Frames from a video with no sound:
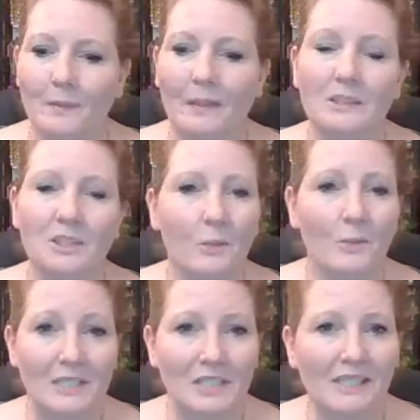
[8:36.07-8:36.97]
Not sure
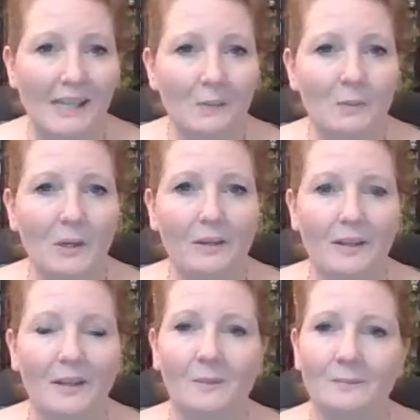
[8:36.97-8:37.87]
which day we're going to
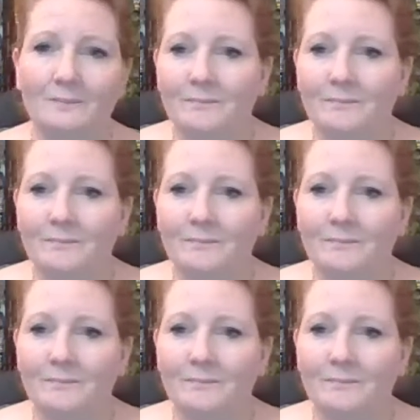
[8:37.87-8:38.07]
go.